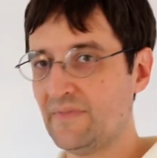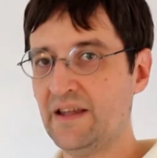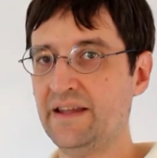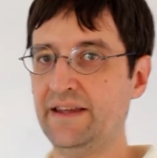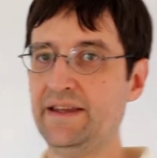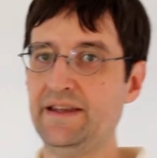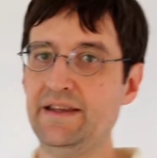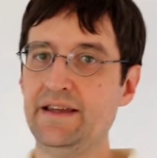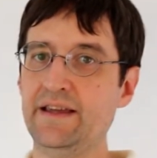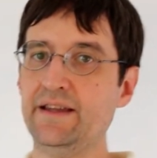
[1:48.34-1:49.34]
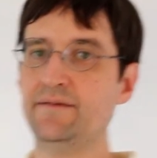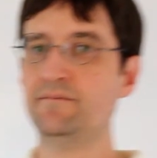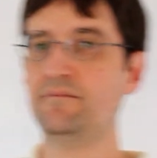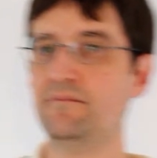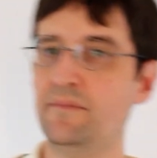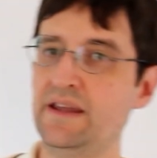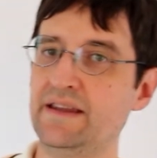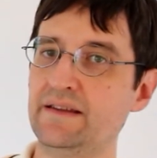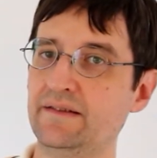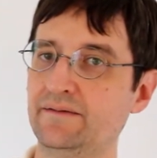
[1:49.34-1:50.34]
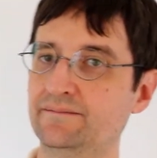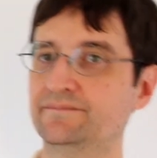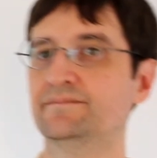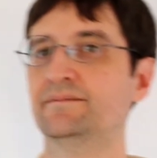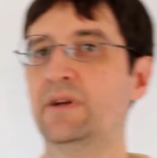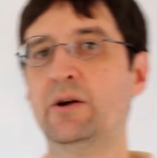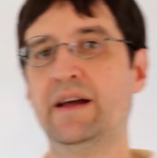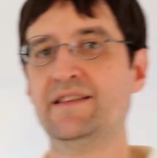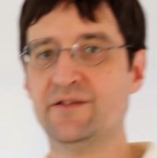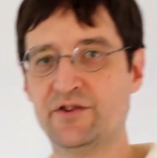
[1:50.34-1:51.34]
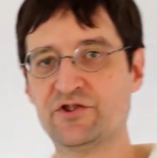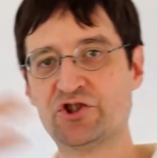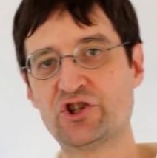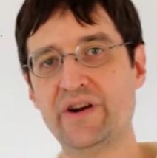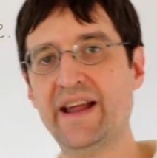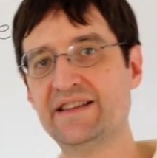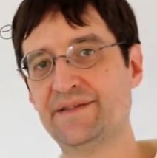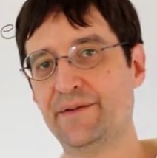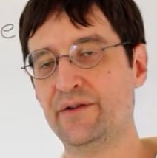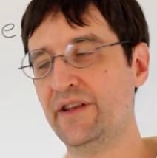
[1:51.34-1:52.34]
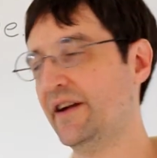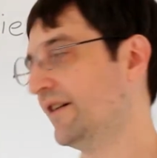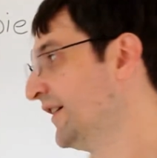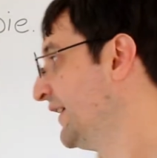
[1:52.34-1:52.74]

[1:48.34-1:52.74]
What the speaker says: He hit me. Okay, so there's transfer there.